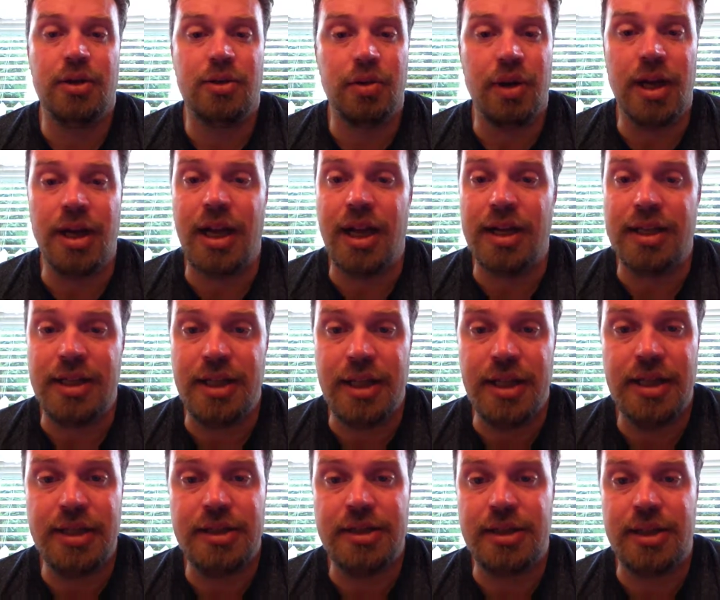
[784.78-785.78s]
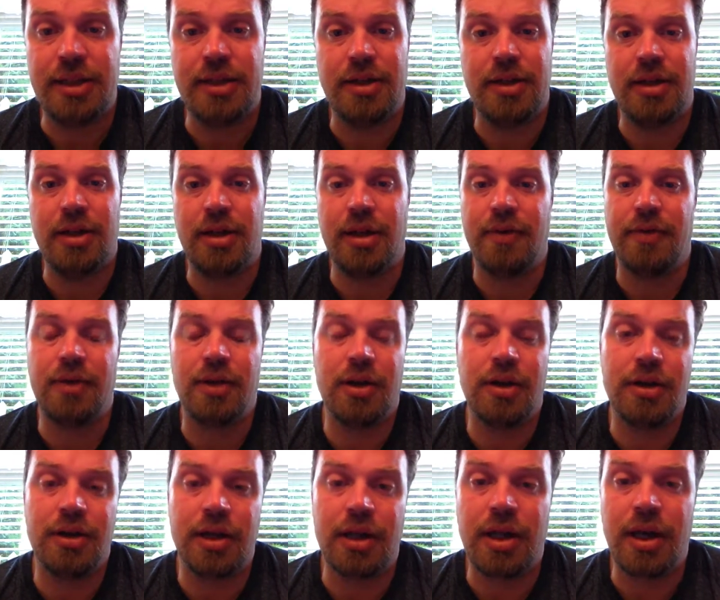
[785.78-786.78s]
great ideas that
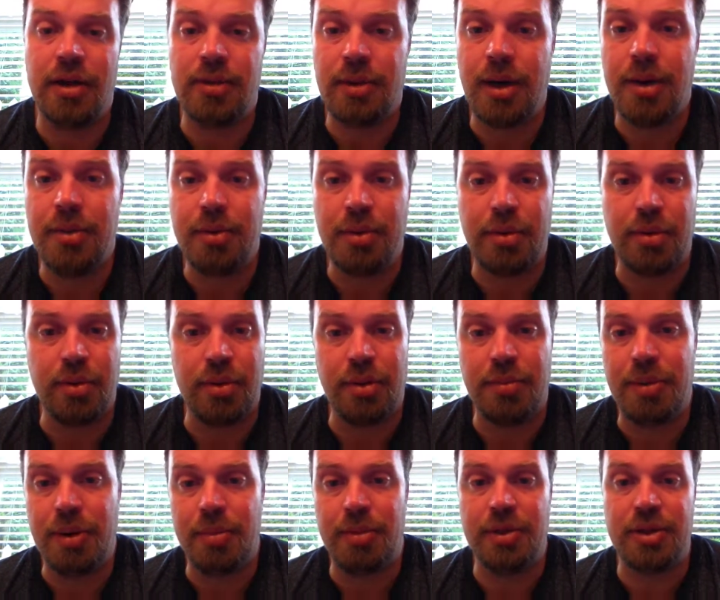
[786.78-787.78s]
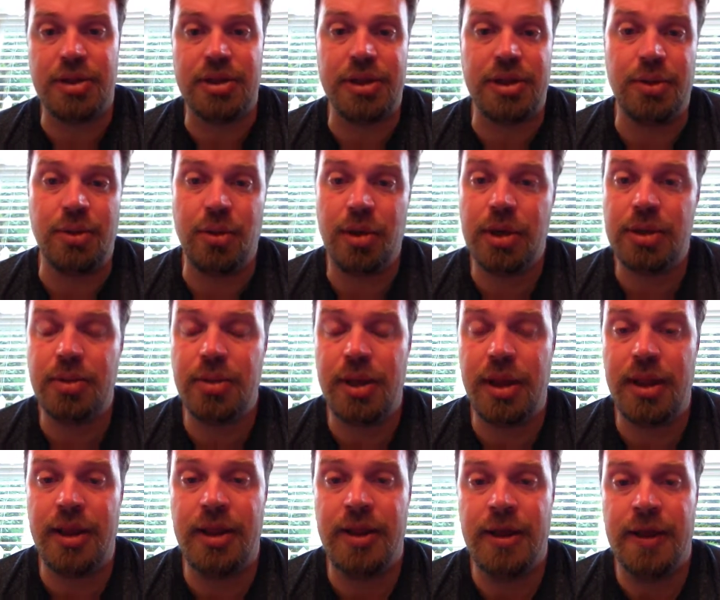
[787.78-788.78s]
come up through the people that she works
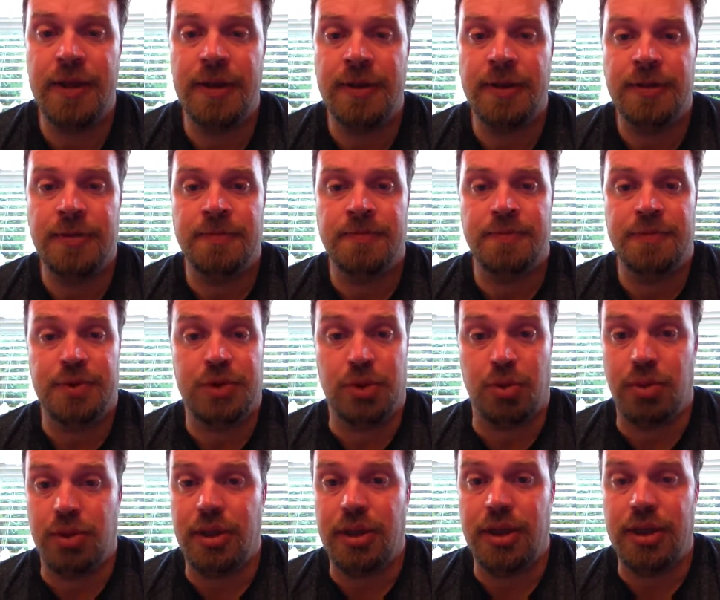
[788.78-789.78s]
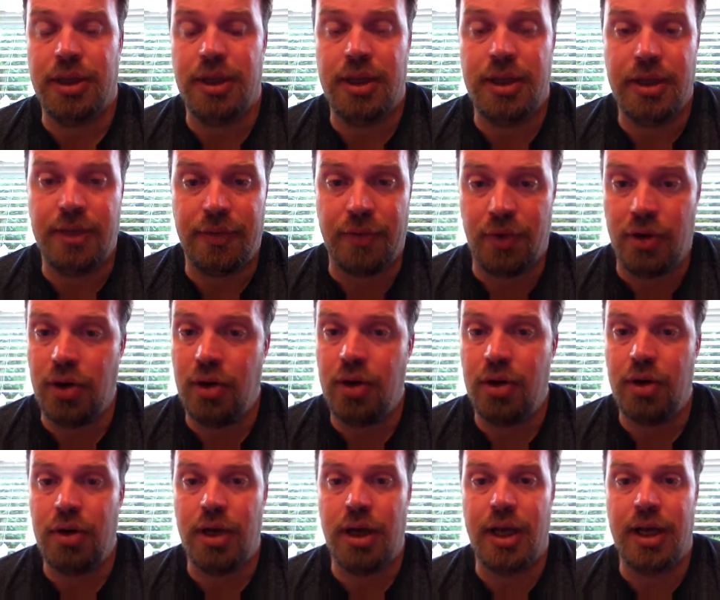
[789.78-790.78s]
with. So really, for
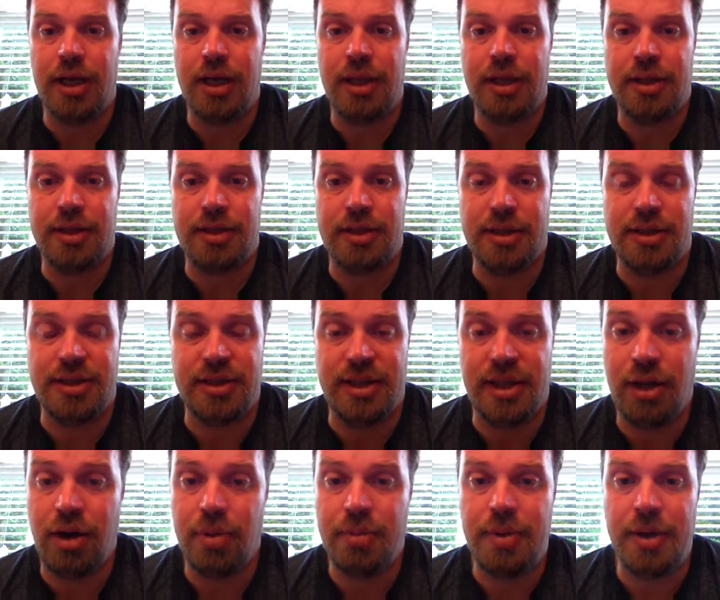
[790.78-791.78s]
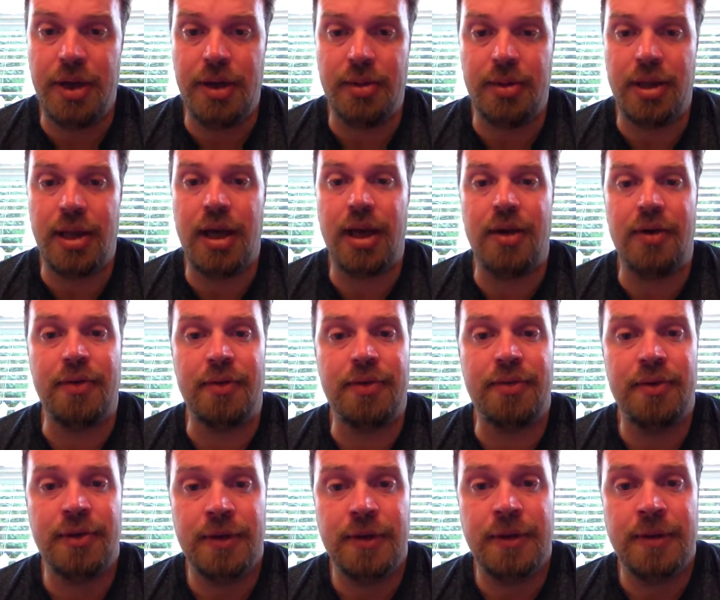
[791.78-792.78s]
her, it's therapy to
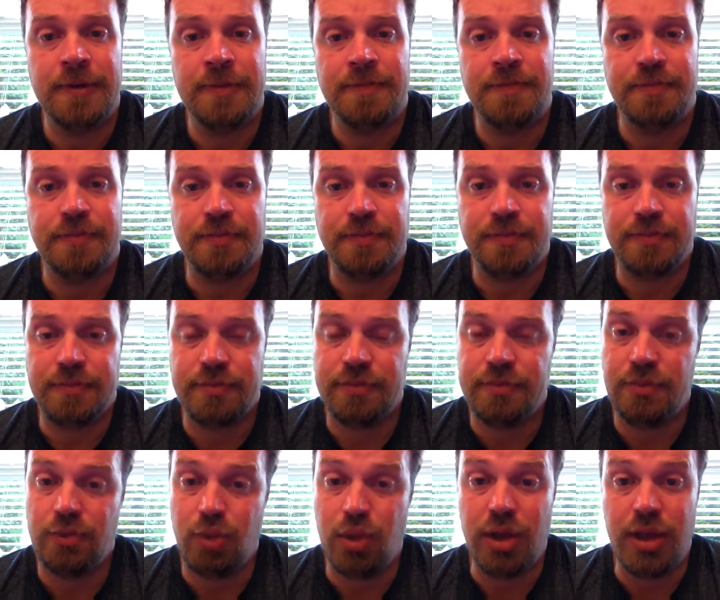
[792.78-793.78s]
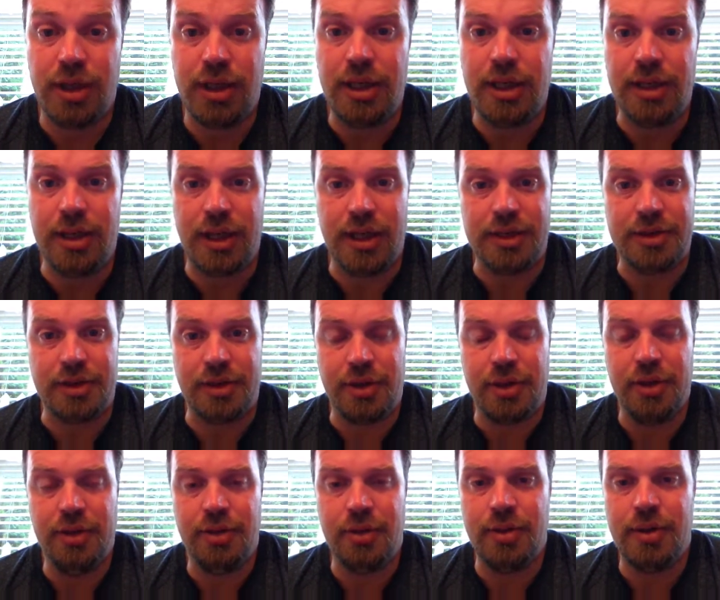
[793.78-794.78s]
have really neat things to
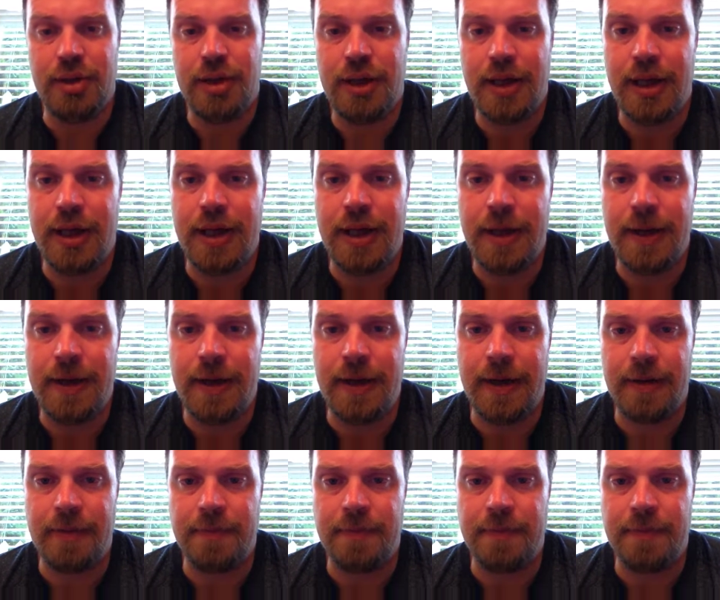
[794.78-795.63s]
do, and